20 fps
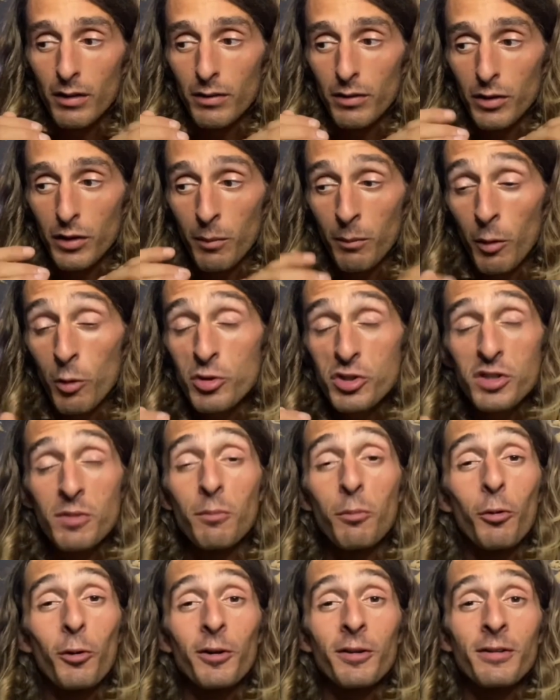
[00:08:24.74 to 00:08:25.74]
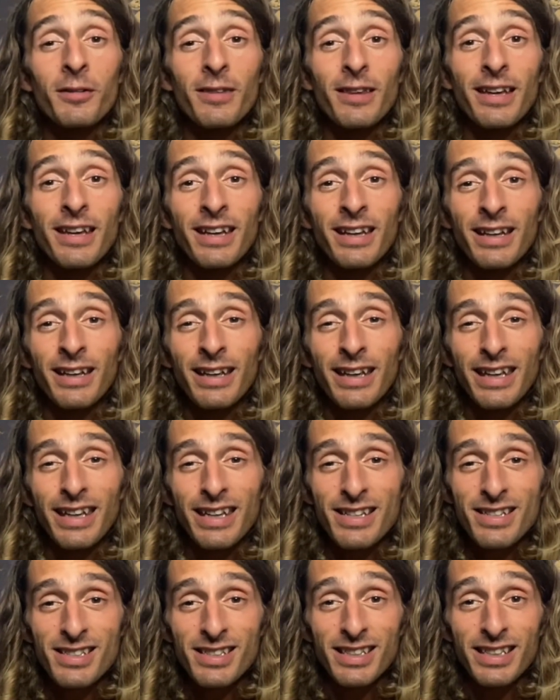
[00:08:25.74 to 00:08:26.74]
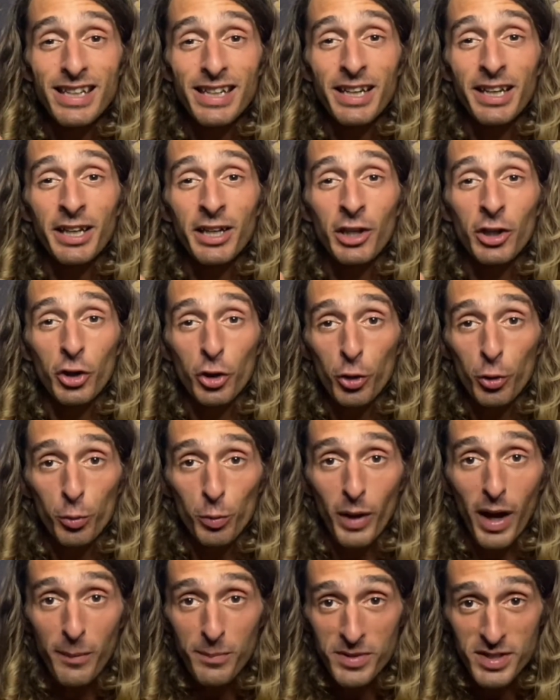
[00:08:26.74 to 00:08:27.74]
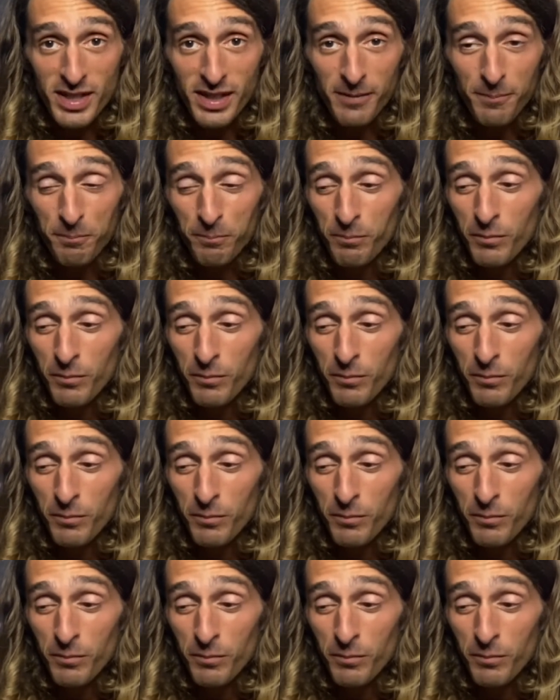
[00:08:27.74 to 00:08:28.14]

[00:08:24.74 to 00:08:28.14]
The most important thing is getting your reps in.